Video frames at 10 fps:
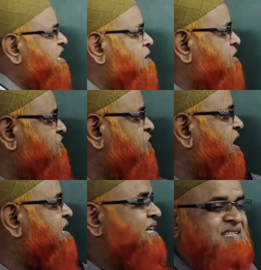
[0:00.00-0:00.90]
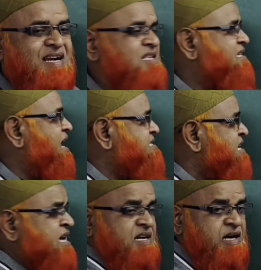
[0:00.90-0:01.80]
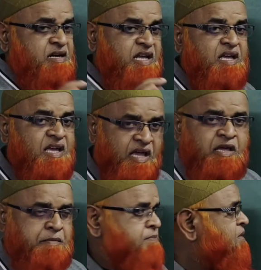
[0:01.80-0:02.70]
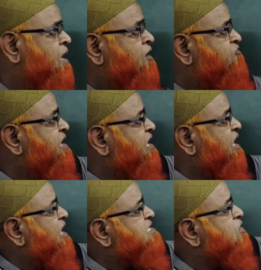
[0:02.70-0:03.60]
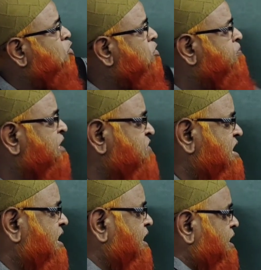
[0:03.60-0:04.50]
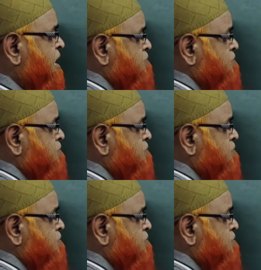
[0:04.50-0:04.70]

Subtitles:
EMF. You can consider this as DE. When E is equal to BVL,